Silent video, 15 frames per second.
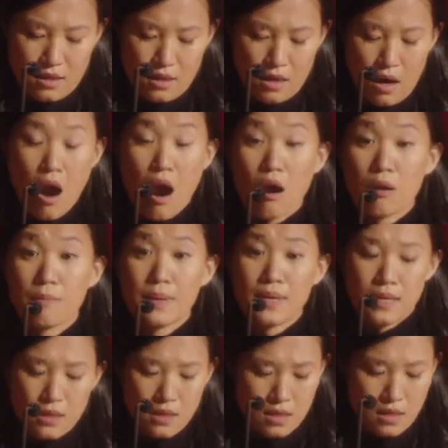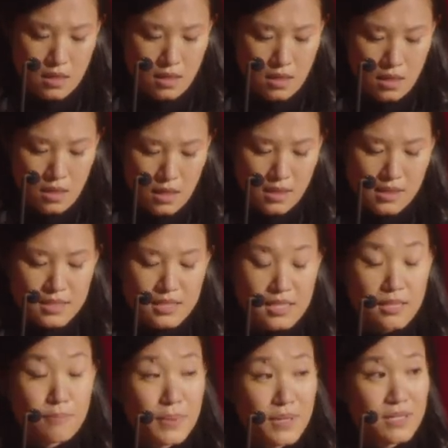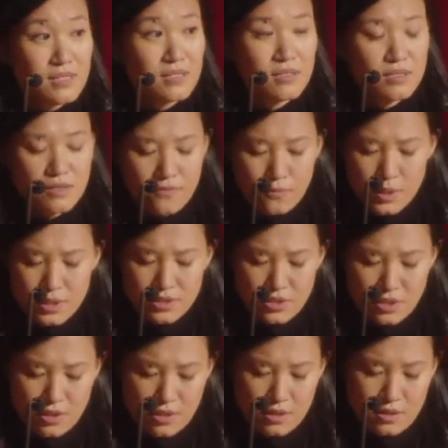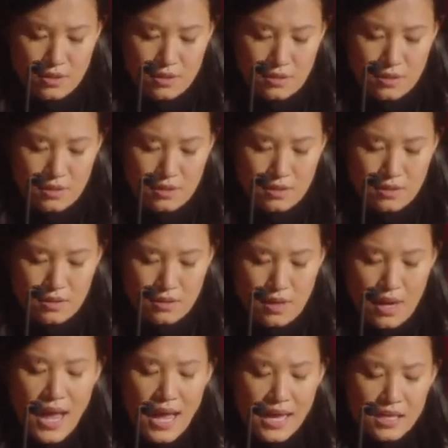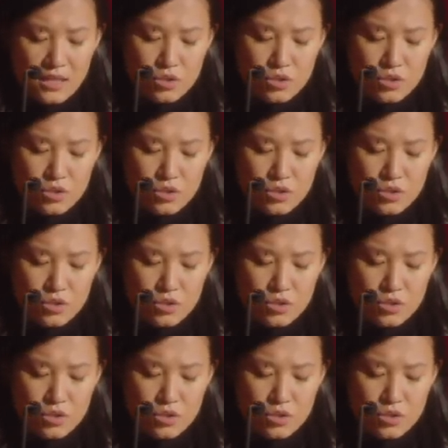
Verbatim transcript: Harbin in the deepest of winter, eight